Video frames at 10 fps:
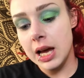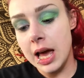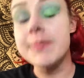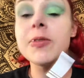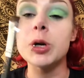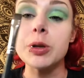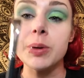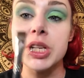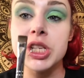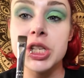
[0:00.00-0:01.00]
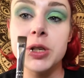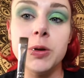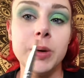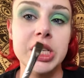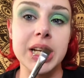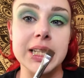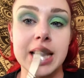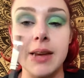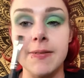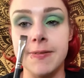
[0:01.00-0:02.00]
M432, which is
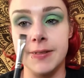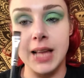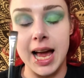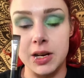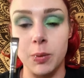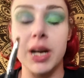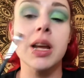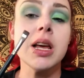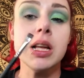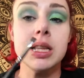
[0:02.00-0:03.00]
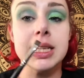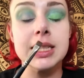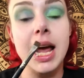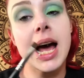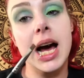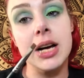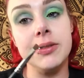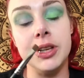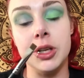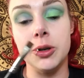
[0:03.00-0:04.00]
a flattened one. This I
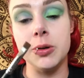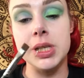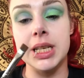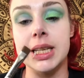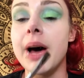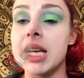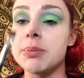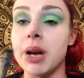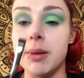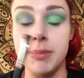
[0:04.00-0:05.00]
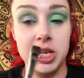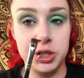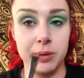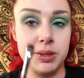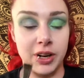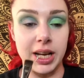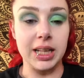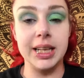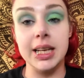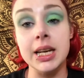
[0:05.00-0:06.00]
have used in the past, but I made sure it was very
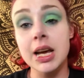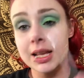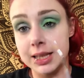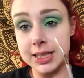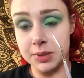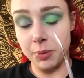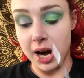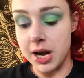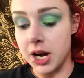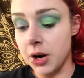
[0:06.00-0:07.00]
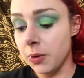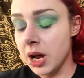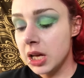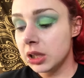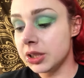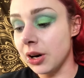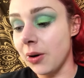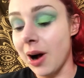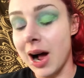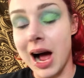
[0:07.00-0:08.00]
clean. This is brand new.
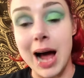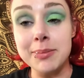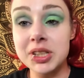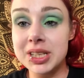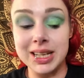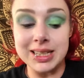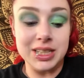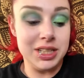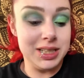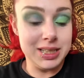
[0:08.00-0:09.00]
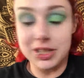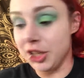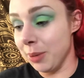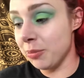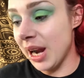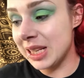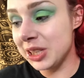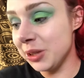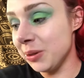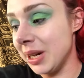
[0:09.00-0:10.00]
So I'm just gonna jump right
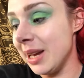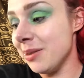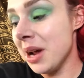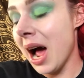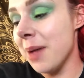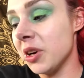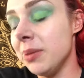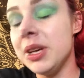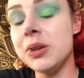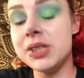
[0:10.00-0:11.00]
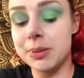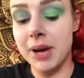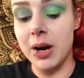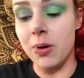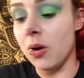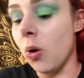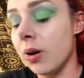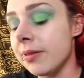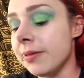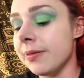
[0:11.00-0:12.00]
into it. I'm going to be using my
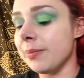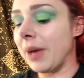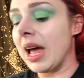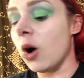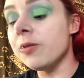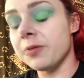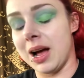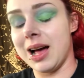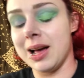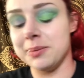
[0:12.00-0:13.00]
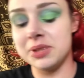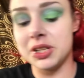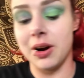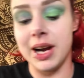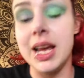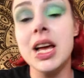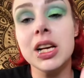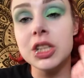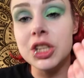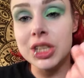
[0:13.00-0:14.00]
Ofra
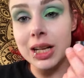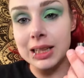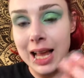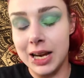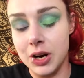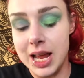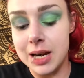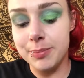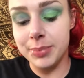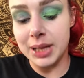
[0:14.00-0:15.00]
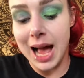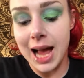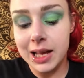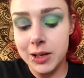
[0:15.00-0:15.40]
gel liner in black.